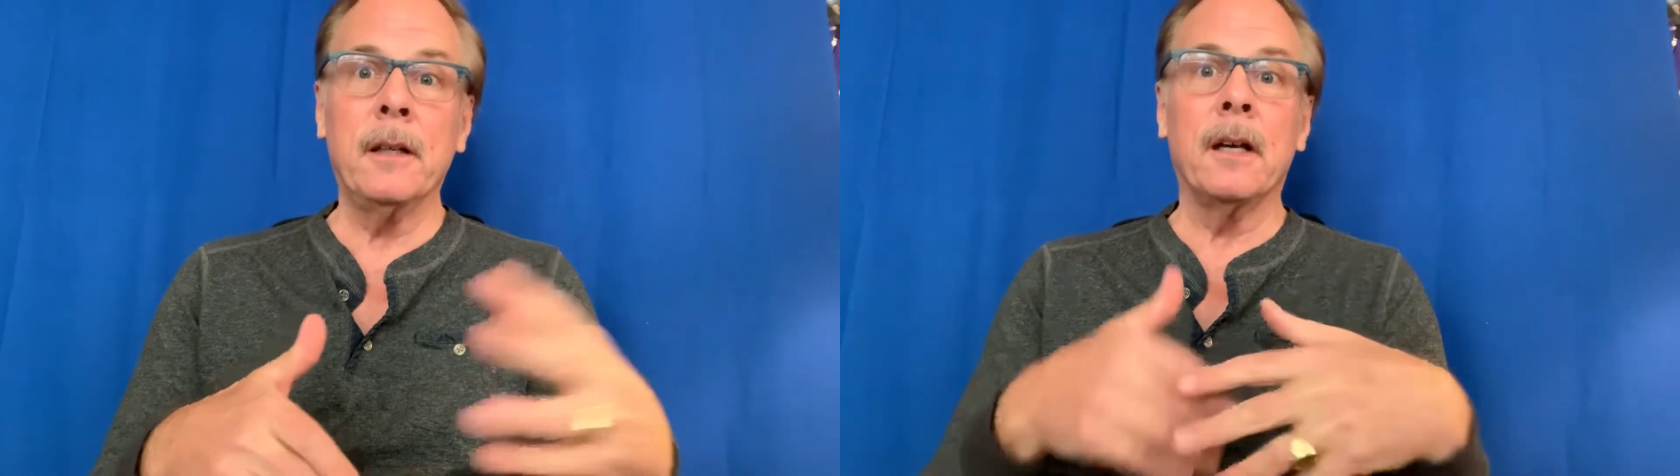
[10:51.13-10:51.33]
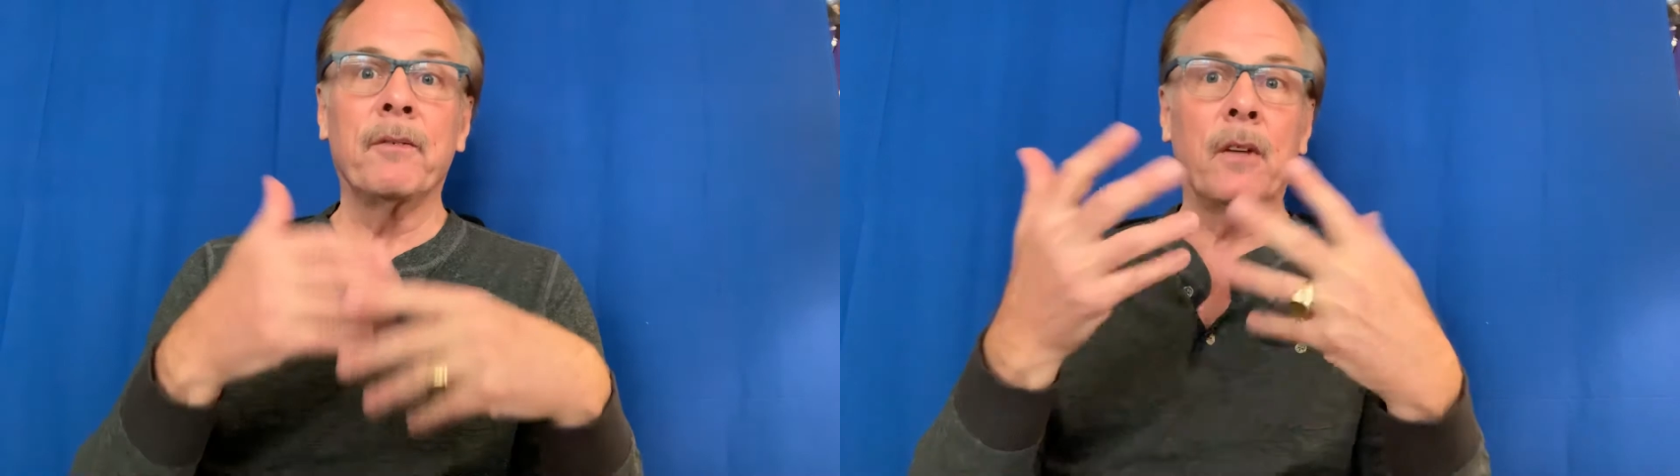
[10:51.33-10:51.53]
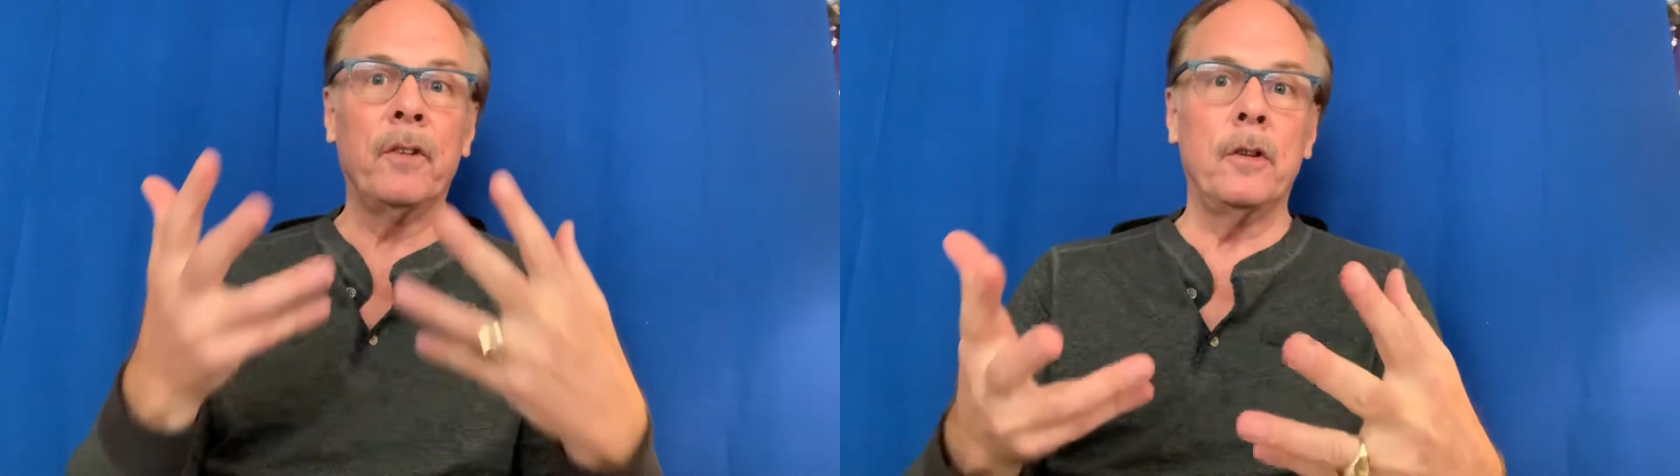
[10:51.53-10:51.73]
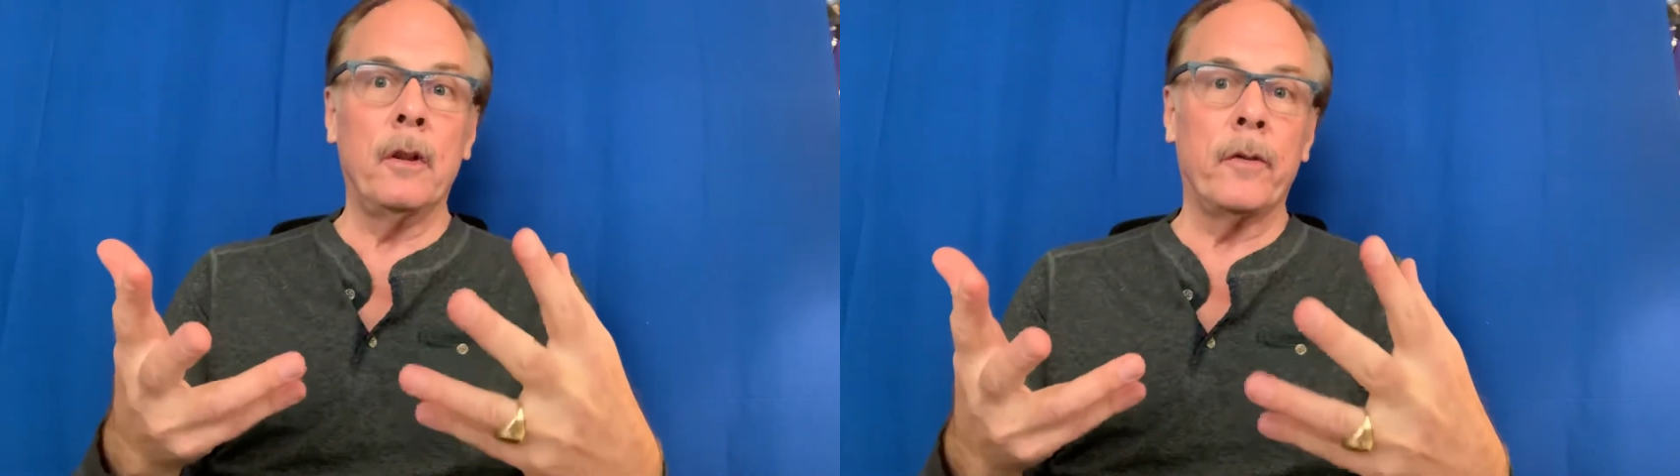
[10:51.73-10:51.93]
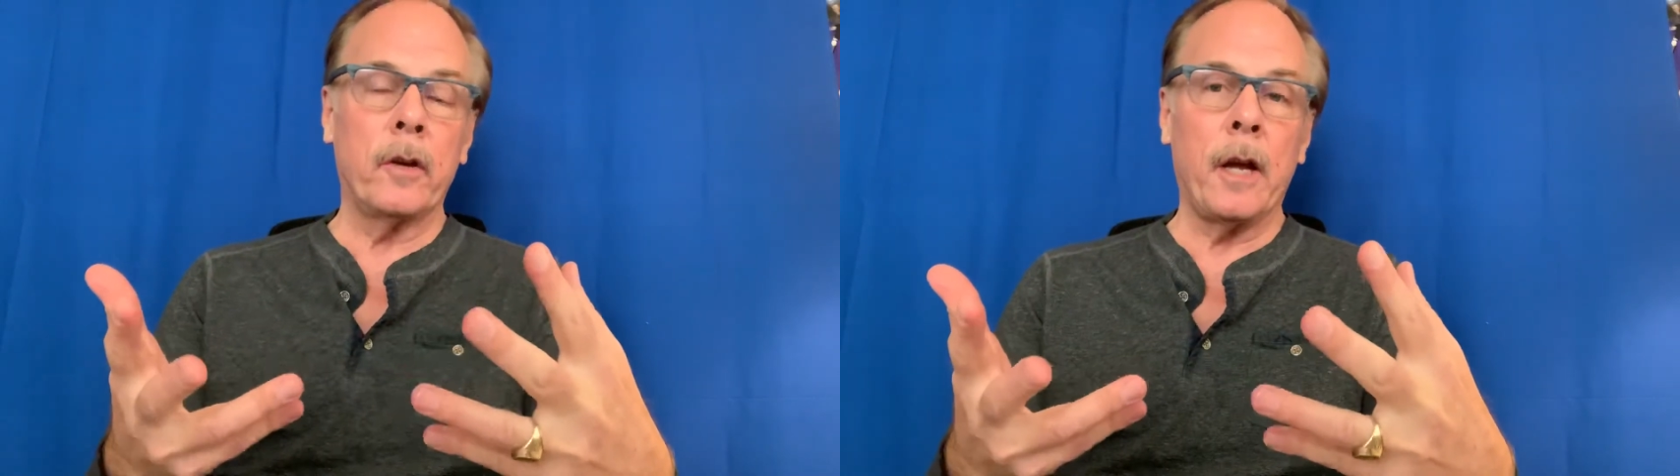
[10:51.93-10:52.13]
I've given you the
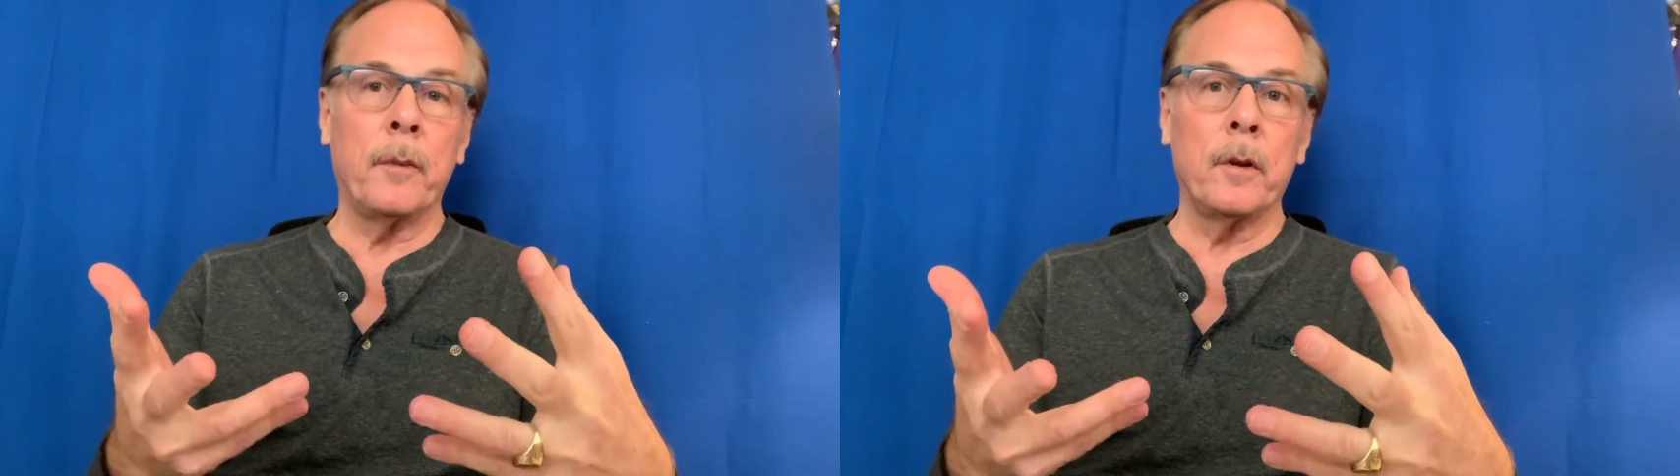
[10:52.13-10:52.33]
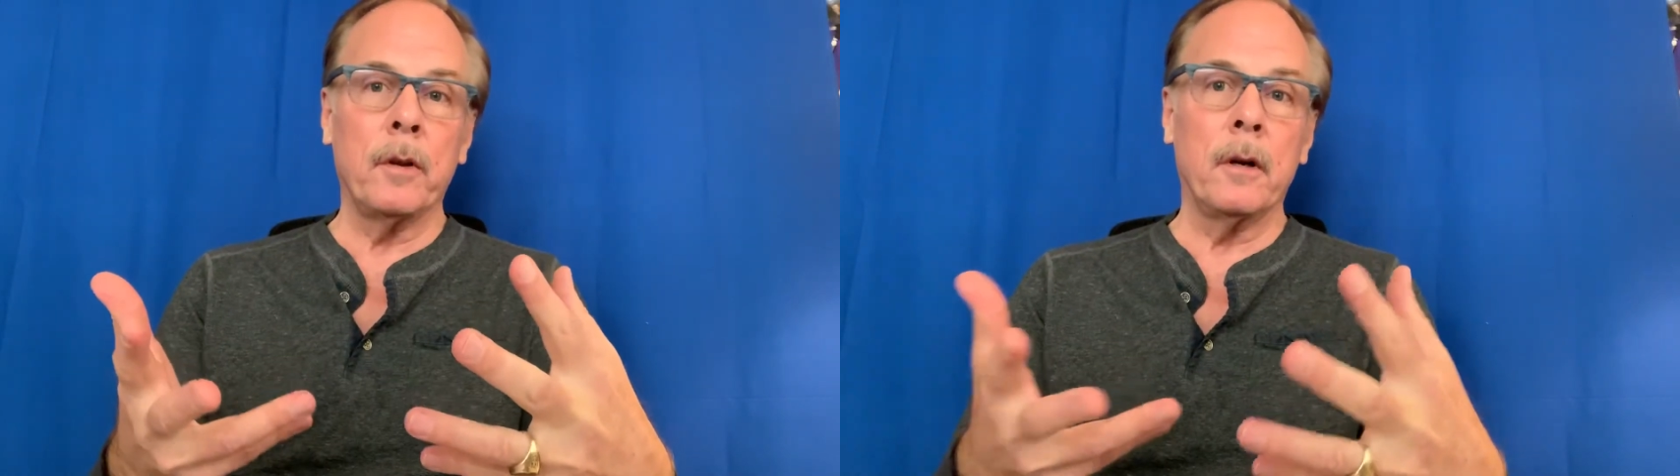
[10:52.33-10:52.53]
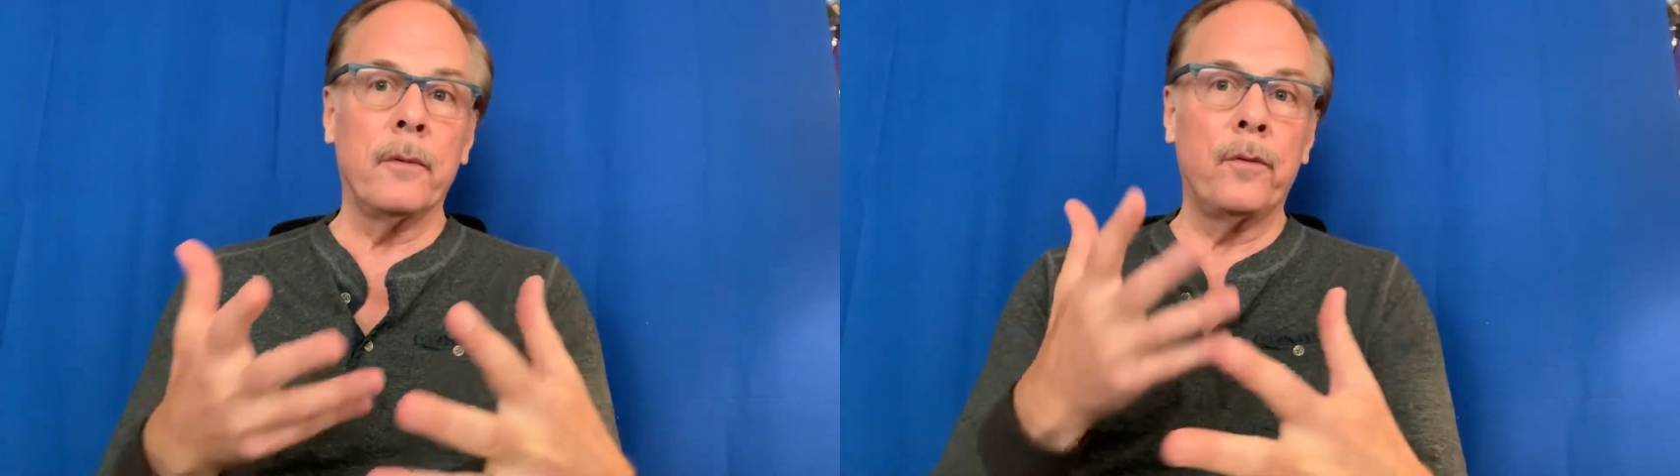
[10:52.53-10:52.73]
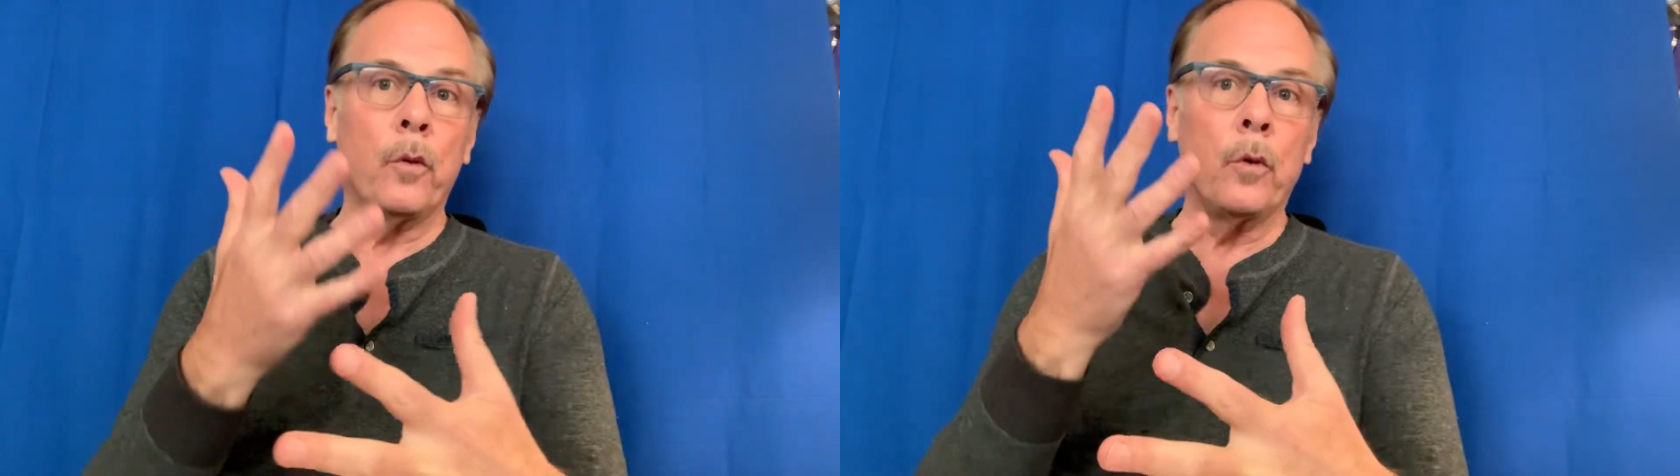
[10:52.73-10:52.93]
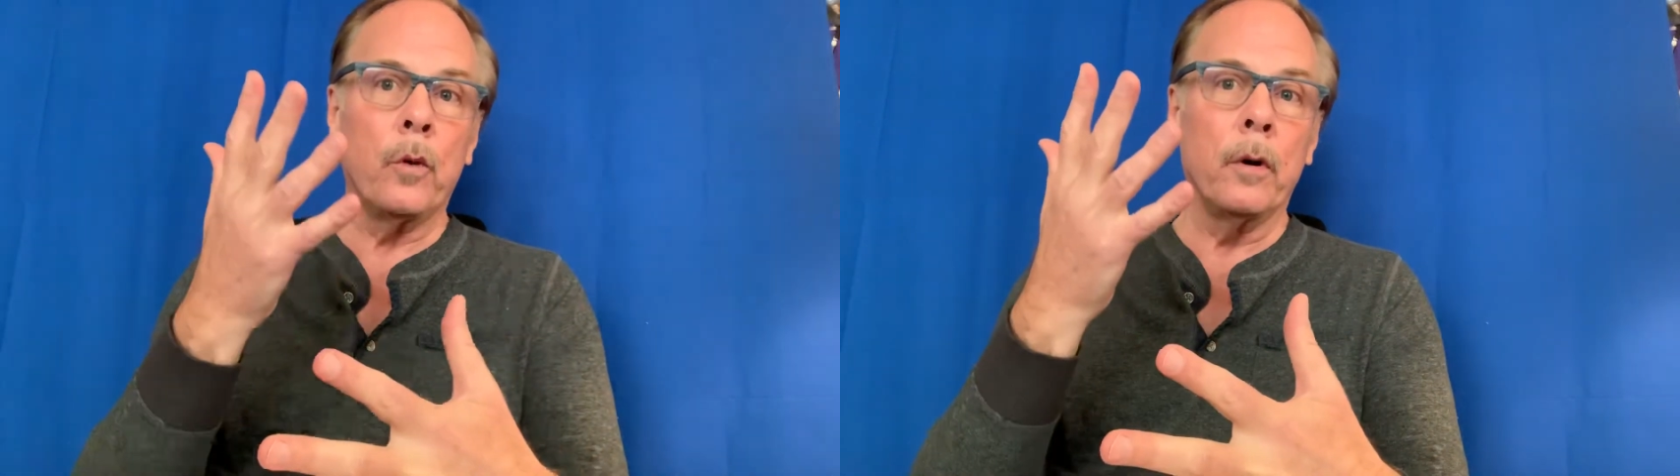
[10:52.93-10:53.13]
vocabulary
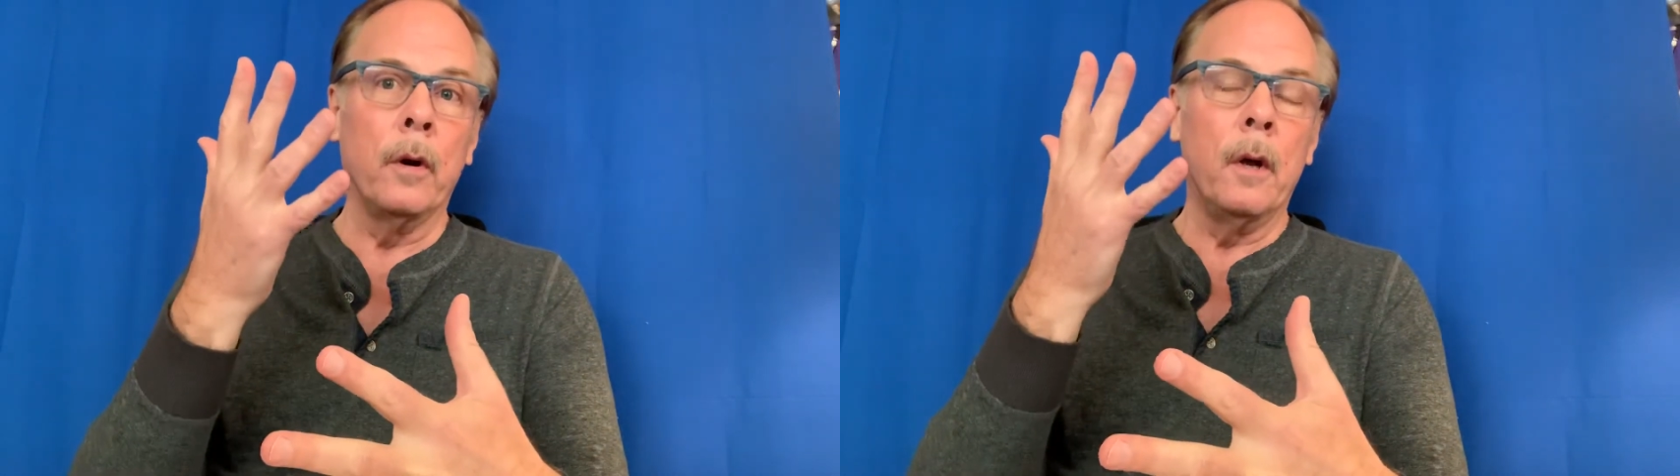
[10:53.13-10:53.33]
for